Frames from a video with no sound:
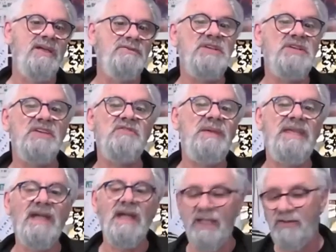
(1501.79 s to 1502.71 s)
just
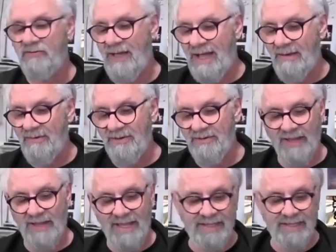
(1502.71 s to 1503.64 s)
because I was
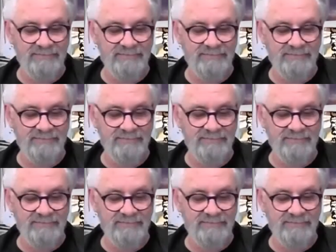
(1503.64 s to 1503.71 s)
like, the